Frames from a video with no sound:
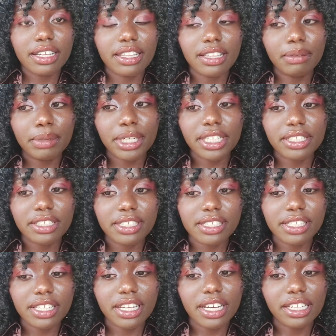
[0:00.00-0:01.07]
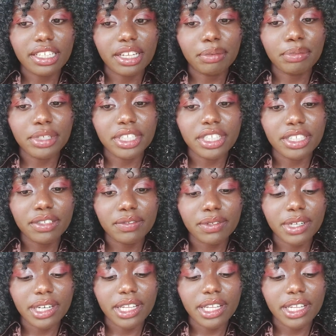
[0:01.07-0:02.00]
The market is there, and I believe